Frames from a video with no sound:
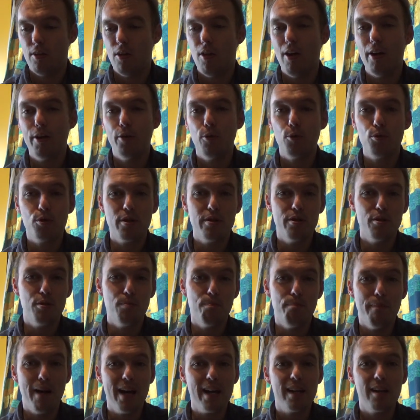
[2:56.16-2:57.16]
I could also just
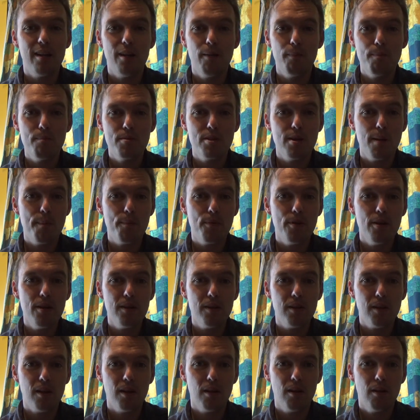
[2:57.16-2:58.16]
make him
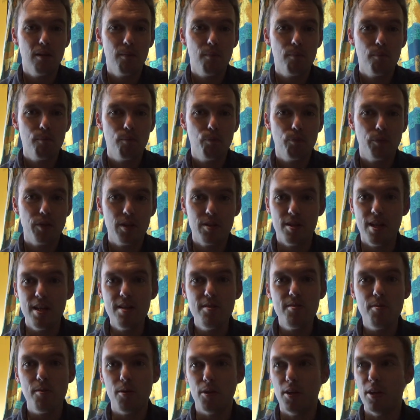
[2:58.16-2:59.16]
something, because
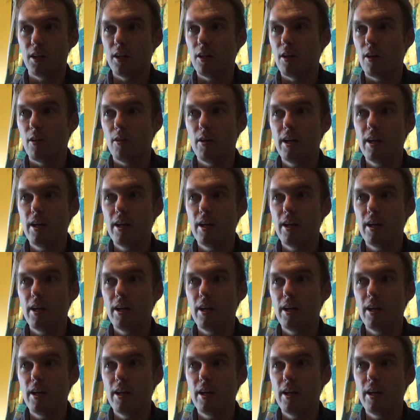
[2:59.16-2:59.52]
he's not going to know.